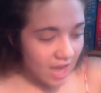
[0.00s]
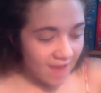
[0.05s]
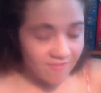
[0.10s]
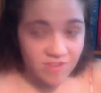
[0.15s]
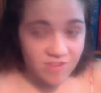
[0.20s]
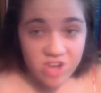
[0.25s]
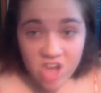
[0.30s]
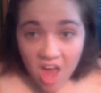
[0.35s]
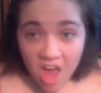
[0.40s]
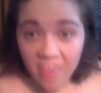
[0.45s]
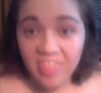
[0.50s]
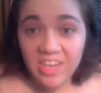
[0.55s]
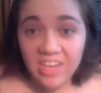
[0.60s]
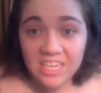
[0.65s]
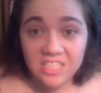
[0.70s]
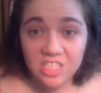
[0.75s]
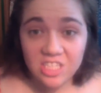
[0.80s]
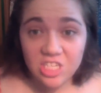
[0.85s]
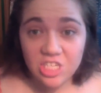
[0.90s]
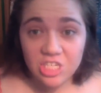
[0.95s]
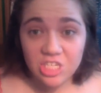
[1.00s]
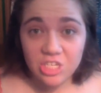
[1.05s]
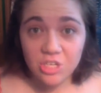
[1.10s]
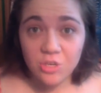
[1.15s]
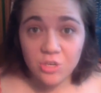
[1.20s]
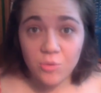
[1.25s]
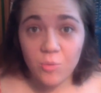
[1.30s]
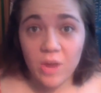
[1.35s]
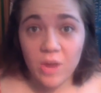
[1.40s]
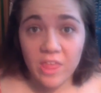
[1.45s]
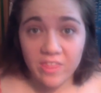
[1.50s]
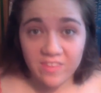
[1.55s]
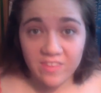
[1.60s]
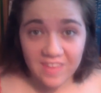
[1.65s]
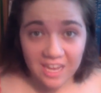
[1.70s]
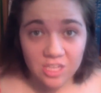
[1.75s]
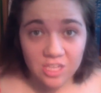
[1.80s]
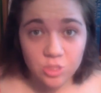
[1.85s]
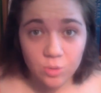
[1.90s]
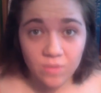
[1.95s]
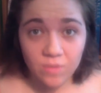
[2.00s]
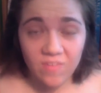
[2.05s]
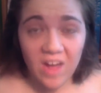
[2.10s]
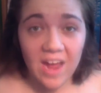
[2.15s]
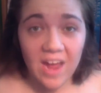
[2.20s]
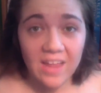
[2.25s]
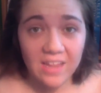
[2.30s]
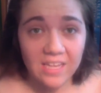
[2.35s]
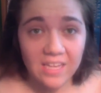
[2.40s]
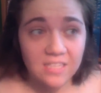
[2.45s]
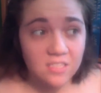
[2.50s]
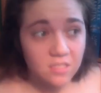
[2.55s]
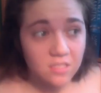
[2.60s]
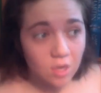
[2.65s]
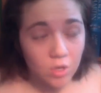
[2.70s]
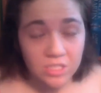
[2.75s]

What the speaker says: have nothing to do with sexual violence